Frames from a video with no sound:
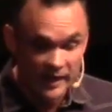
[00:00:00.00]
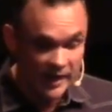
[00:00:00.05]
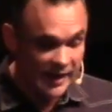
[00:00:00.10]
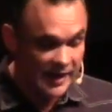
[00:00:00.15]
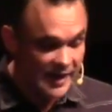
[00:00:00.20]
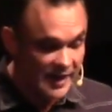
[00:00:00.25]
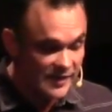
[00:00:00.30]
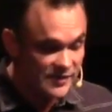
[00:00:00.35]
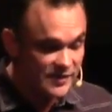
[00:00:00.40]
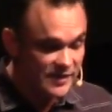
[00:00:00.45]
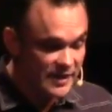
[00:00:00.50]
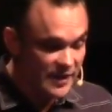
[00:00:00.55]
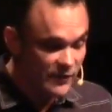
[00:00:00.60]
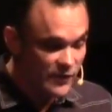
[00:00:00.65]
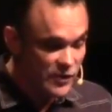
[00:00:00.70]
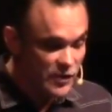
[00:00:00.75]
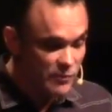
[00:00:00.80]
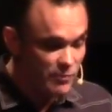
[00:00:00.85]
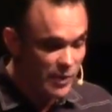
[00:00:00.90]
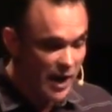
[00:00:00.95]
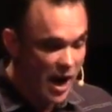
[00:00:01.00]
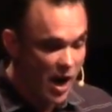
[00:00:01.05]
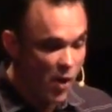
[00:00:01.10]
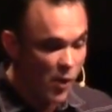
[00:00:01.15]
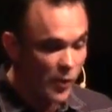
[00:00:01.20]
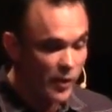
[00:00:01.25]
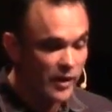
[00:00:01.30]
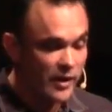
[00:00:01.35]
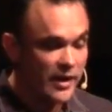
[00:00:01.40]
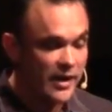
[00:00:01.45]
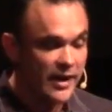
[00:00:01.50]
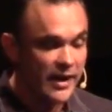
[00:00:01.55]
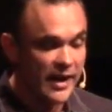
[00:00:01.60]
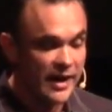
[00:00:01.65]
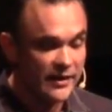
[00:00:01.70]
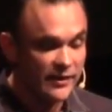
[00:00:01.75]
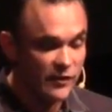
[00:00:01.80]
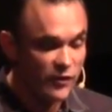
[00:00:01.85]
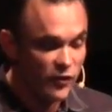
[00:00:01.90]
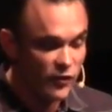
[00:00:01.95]
He has given you power
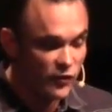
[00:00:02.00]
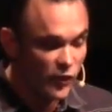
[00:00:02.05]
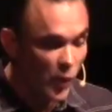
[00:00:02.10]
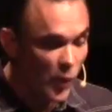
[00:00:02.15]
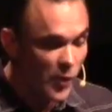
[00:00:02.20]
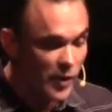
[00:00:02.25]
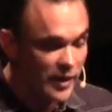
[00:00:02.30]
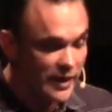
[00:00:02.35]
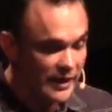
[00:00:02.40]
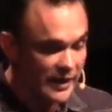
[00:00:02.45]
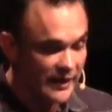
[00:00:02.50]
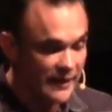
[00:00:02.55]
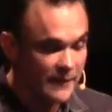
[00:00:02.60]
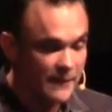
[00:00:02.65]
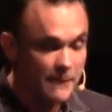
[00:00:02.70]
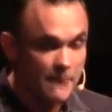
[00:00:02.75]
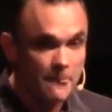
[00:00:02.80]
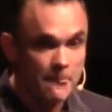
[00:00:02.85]
and authority.